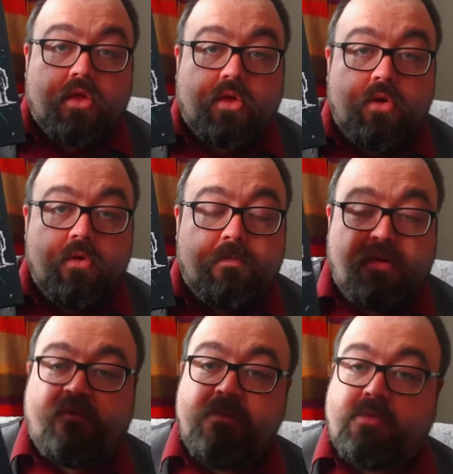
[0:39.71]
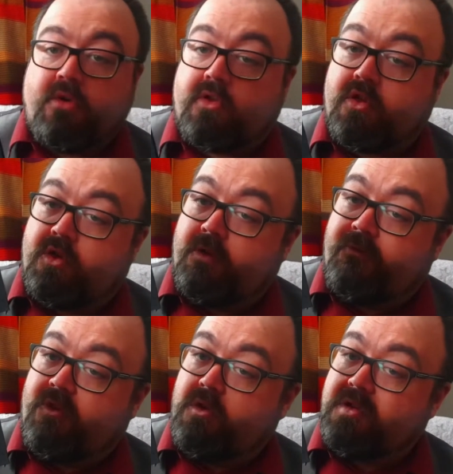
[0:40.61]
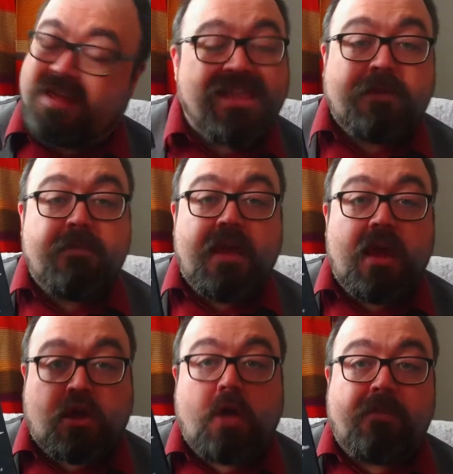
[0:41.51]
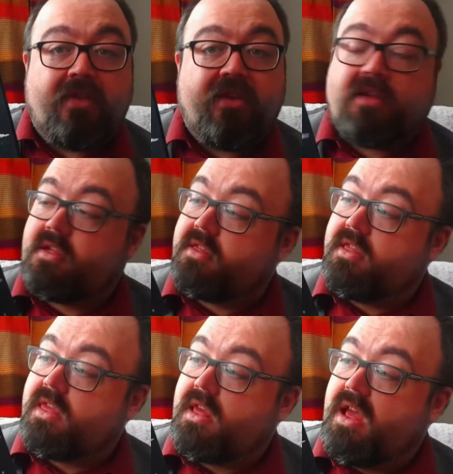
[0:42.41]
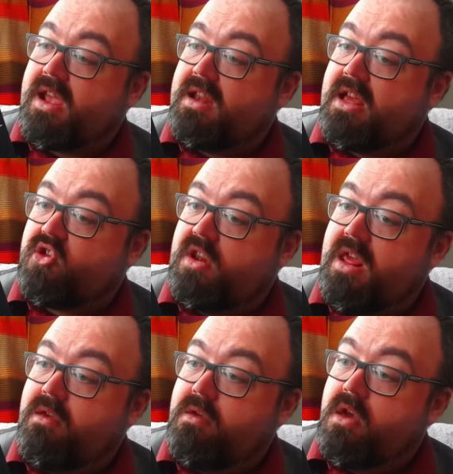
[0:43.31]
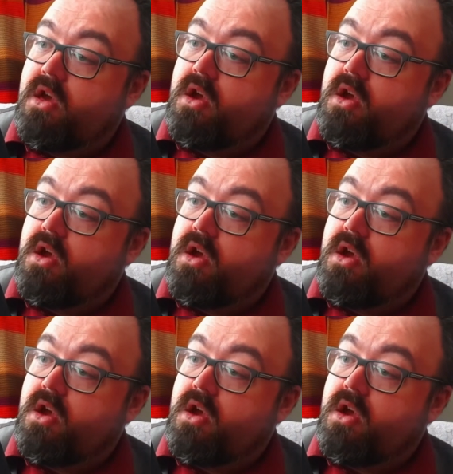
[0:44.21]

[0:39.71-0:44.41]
to Puffin Books for sending me a copy of this that I can actually